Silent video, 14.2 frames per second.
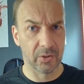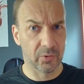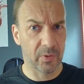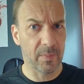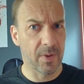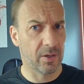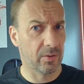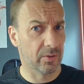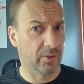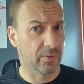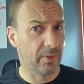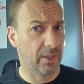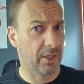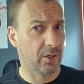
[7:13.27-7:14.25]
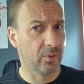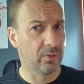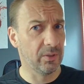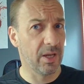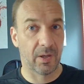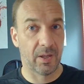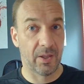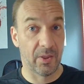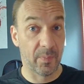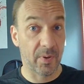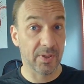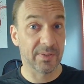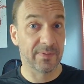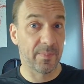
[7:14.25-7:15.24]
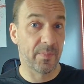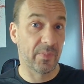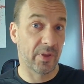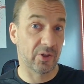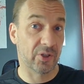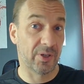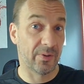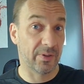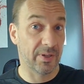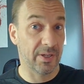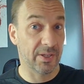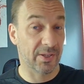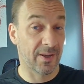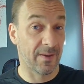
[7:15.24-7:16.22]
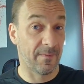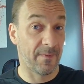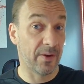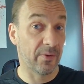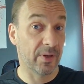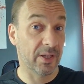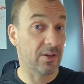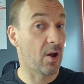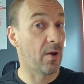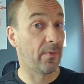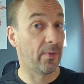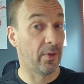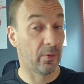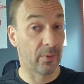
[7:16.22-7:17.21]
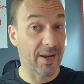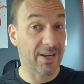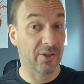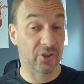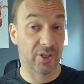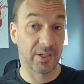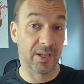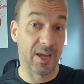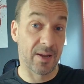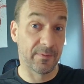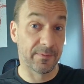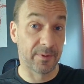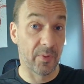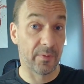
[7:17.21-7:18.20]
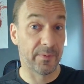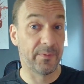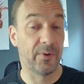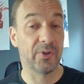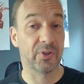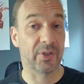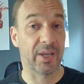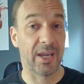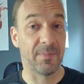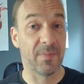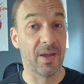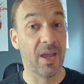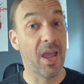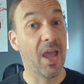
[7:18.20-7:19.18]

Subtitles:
Tremor looks really cool, and the boss weapon they showed is a variant of the riot jet gun from the first game.